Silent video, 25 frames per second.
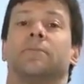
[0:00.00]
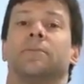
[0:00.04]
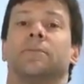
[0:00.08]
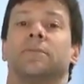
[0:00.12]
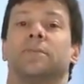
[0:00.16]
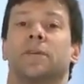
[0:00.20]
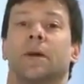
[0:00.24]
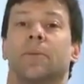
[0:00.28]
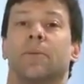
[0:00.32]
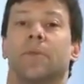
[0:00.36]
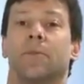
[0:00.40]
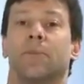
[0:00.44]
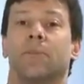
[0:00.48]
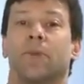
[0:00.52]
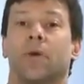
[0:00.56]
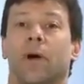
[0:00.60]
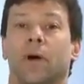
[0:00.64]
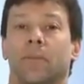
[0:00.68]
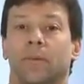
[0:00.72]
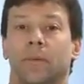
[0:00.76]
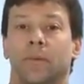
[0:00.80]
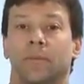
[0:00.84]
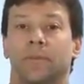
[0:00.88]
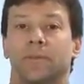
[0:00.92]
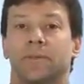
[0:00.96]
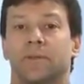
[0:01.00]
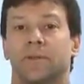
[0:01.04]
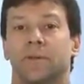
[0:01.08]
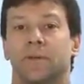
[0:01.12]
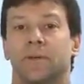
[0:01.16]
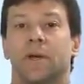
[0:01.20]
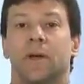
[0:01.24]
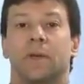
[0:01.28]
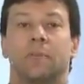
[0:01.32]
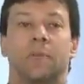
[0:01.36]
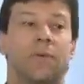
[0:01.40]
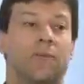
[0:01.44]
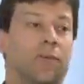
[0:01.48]
some of the problems
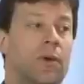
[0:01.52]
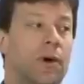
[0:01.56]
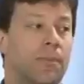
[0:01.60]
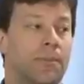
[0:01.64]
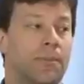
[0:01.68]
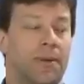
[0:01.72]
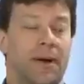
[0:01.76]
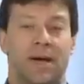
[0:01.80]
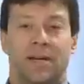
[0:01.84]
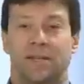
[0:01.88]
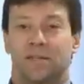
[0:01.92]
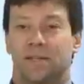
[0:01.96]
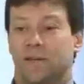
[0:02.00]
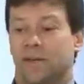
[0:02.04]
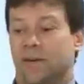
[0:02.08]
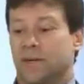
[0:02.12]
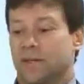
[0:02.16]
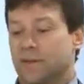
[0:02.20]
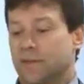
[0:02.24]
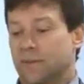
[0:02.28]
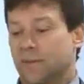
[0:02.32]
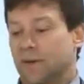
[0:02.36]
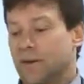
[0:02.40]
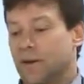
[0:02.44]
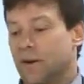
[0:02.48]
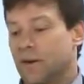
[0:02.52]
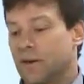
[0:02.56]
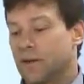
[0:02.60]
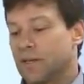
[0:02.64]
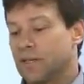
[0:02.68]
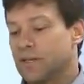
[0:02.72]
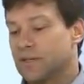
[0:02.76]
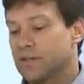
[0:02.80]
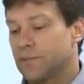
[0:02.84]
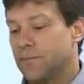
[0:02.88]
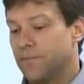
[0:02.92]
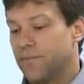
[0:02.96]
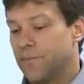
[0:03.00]
before I pass it on to my
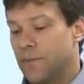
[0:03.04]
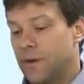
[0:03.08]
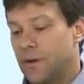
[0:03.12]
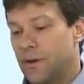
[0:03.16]
colleagues.